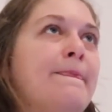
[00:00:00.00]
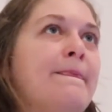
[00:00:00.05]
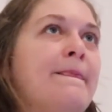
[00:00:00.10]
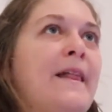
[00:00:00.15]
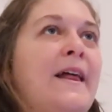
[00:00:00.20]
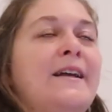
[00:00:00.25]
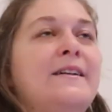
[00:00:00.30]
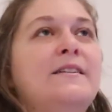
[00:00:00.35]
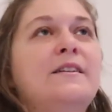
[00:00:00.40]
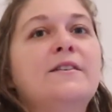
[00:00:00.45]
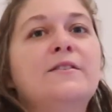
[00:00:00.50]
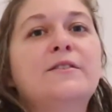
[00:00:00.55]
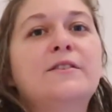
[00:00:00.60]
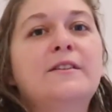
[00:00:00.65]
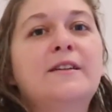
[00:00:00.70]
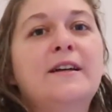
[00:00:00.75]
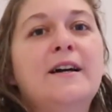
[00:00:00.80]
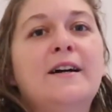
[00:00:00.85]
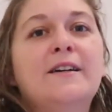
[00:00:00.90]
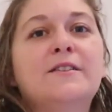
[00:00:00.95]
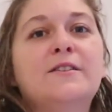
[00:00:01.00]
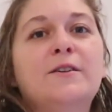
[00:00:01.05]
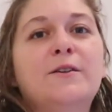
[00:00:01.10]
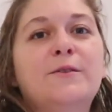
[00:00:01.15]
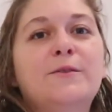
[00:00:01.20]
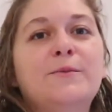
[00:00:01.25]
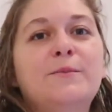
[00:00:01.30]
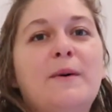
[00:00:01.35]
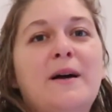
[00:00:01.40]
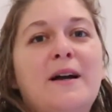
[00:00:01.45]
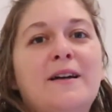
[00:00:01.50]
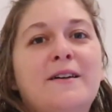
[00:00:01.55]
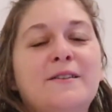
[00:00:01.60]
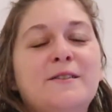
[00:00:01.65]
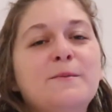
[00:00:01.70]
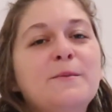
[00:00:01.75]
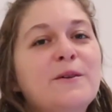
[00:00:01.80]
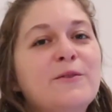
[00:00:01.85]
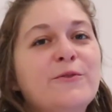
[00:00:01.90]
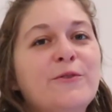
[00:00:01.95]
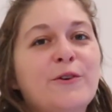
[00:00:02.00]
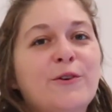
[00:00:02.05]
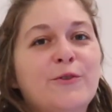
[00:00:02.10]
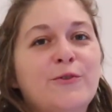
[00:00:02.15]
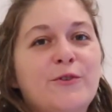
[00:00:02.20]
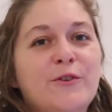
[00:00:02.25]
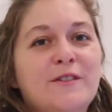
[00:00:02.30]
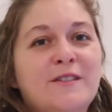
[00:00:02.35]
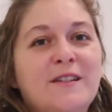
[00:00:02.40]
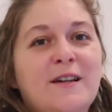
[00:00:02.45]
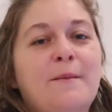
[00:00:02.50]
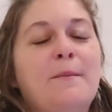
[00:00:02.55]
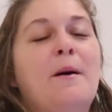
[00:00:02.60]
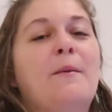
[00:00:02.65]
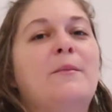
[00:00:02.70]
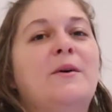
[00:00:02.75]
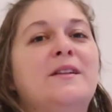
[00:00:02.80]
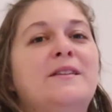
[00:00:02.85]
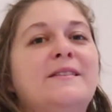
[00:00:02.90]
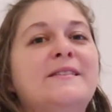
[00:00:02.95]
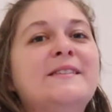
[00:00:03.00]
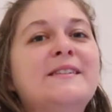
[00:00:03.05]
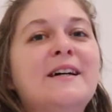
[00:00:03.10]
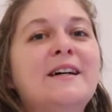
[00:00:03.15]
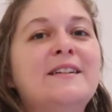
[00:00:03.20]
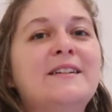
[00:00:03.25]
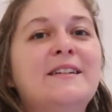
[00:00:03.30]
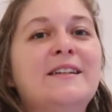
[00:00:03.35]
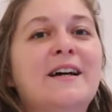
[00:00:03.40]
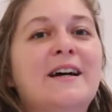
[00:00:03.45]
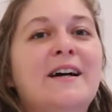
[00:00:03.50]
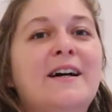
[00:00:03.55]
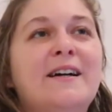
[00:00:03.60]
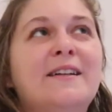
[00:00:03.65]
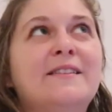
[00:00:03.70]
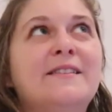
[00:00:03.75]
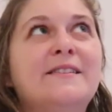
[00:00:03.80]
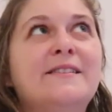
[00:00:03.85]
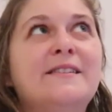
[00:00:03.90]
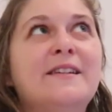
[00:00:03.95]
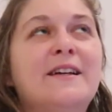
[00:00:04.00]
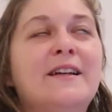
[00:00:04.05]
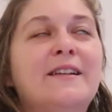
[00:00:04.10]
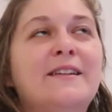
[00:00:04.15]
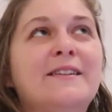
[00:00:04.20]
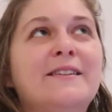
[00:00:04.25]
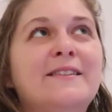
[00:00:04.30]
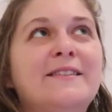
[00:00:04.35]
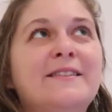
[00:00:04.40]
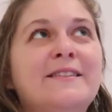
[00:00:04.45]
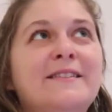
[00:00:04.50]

like the other day I told my husband for the first time about this idea, and he said,